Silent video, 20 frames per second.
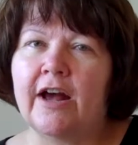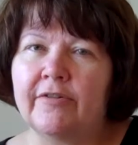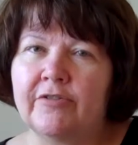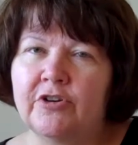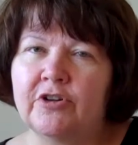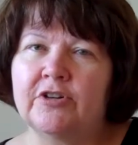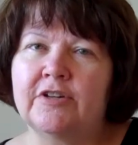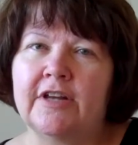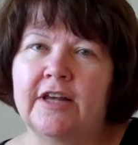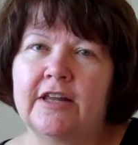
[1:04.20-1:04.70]

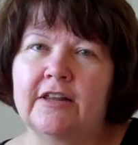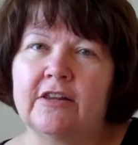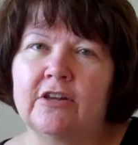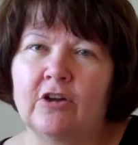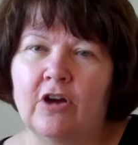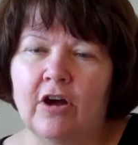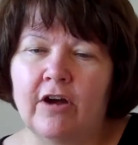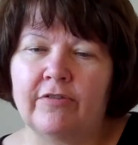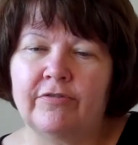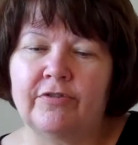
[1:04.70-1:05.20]
after you take the
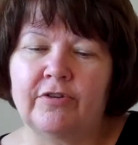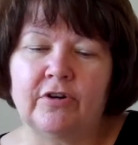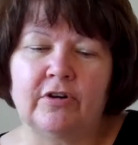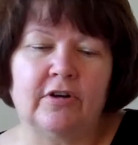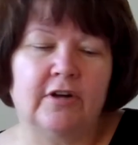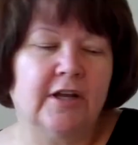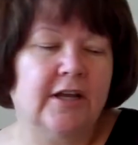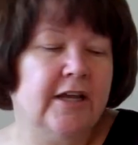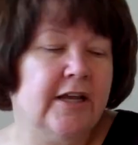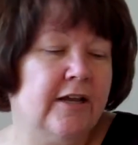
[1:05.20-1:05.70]
offer.
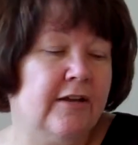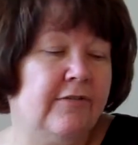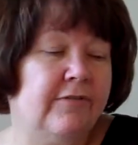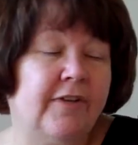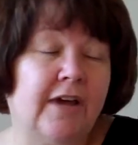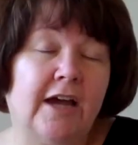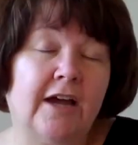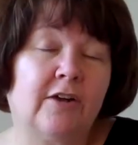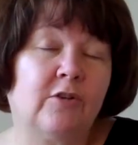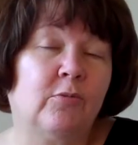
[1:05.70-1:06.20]
In
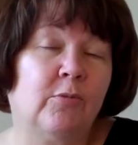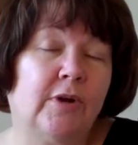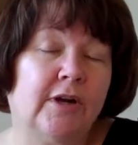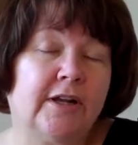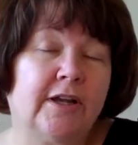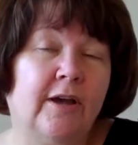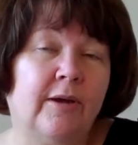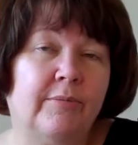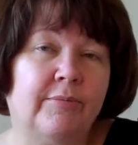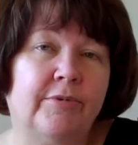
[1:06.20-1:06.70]
fact,
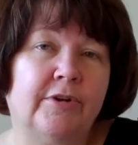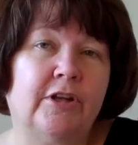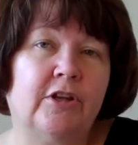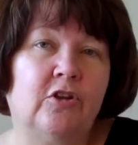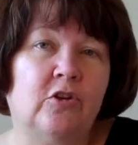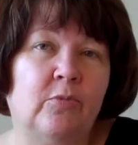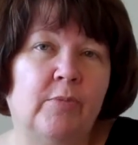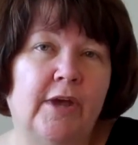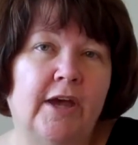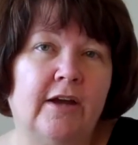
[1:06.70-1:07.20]
one company,
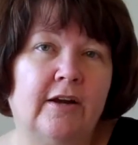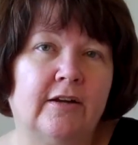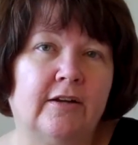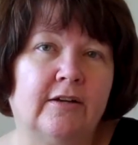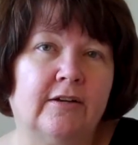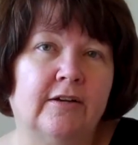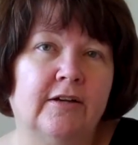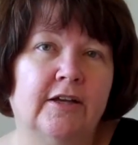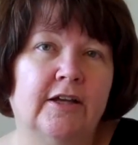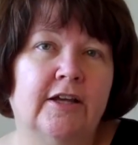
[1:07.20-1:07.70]

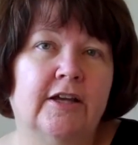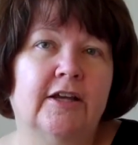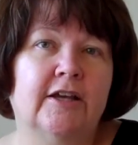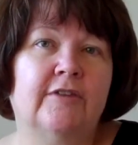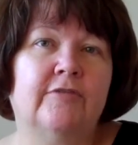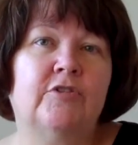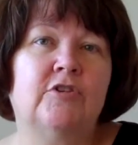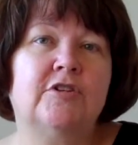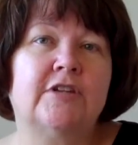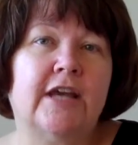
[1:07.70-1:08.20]
Humana,
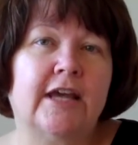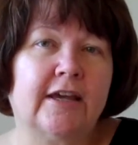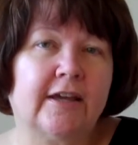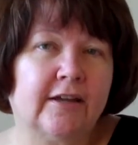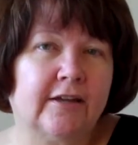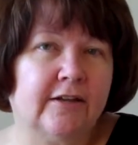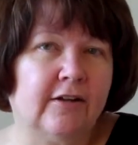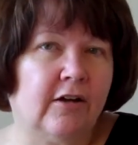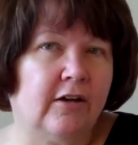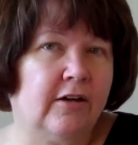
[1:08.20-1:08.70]
if you take
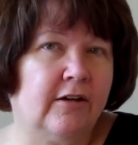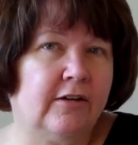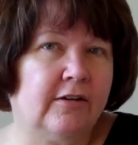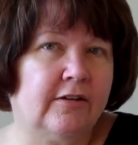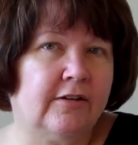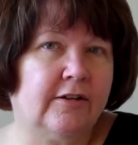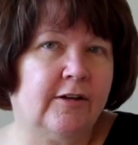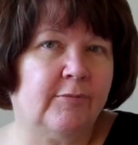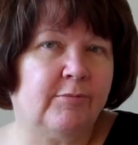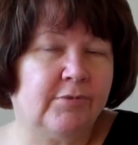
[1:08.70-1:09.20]
an,
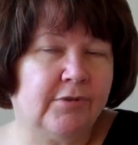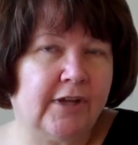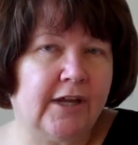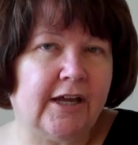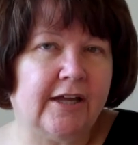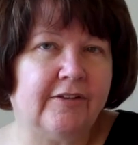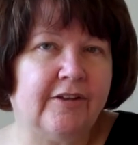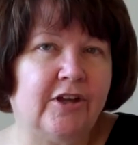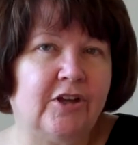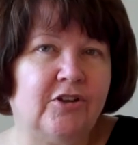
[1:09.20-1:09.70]
a
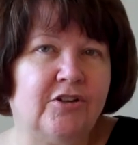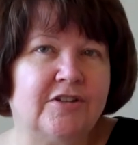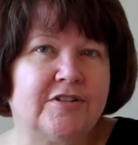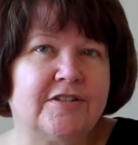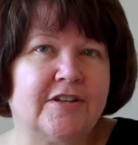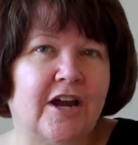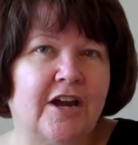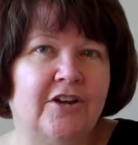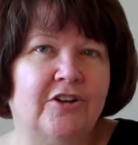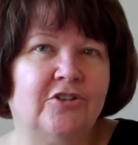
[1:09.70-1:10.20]
plan that you
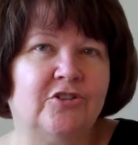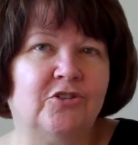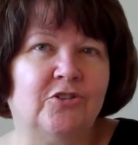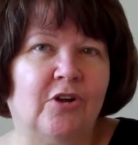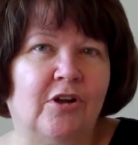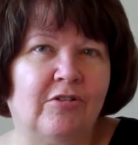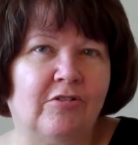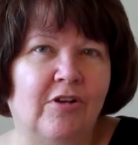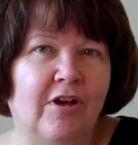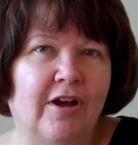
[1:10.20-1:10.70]
decide you do
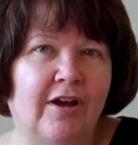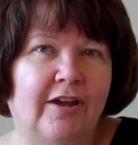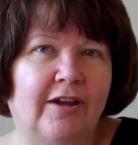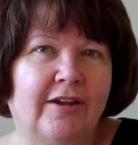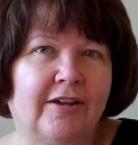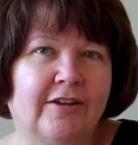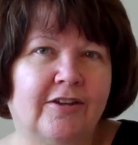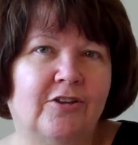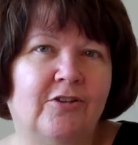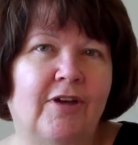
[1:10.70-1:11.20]
not
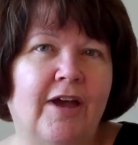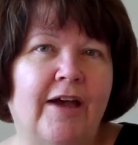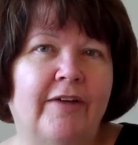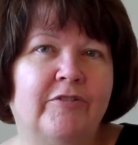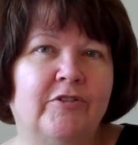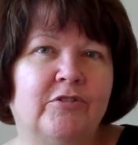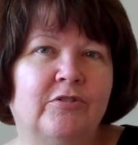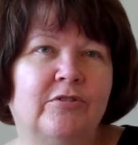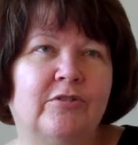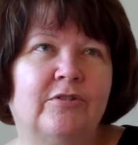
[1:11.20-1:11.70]
like, you
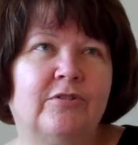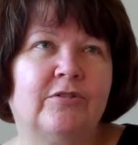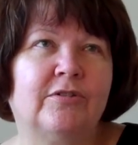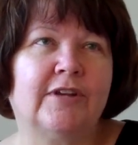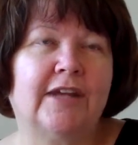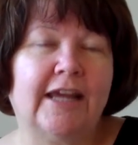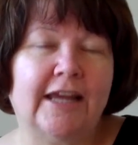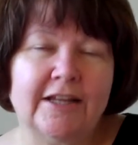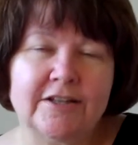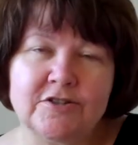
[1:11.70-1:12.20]
have to
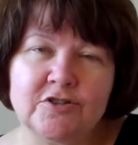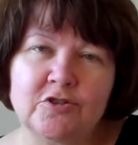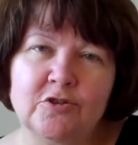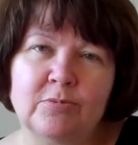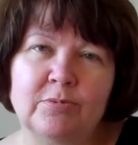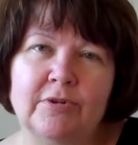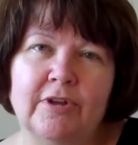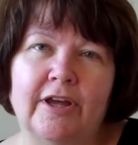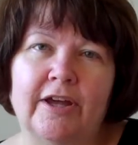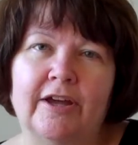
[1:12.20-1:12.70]
cancel the
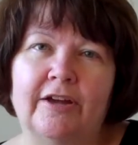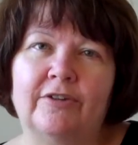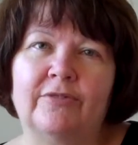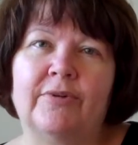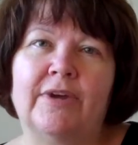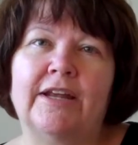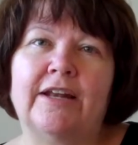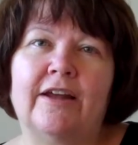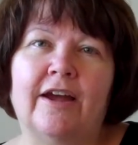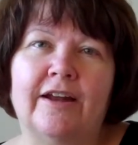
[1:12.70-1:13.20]
plan and
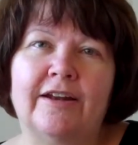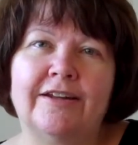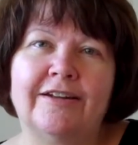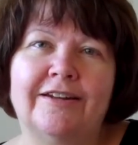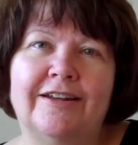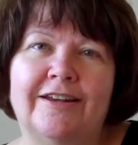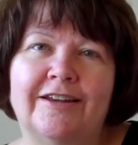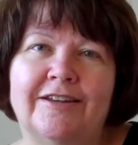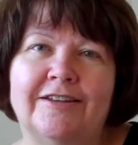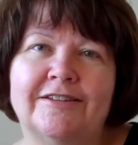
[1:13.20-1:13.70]
wait 90
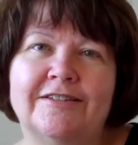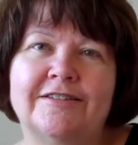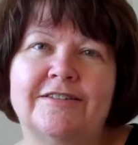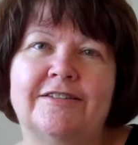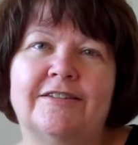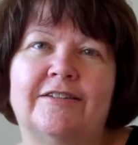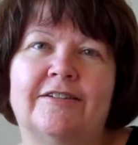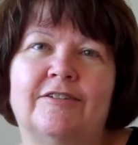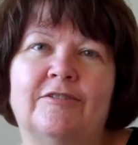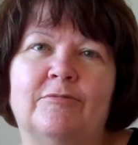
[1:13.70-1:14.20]

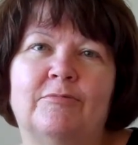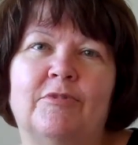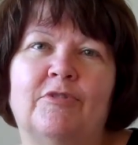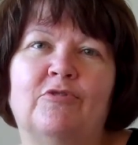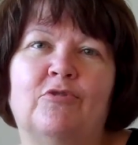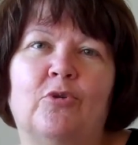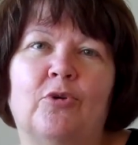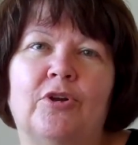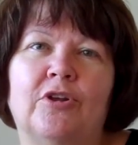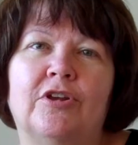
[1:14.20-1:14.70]
days
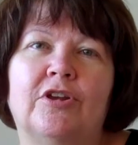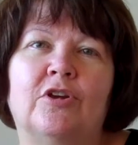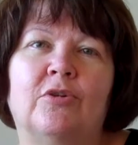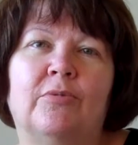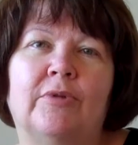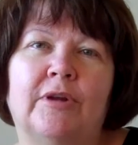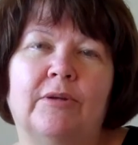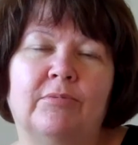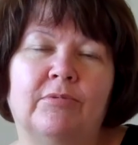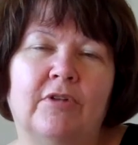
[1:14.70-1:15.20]
before you can
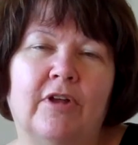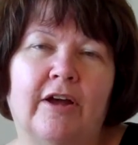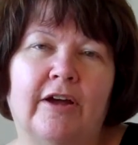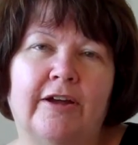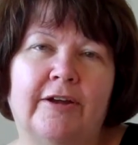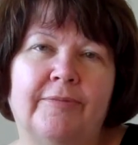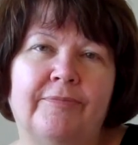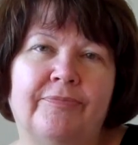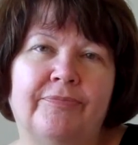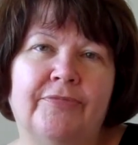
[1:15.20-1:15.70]
reapply.
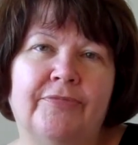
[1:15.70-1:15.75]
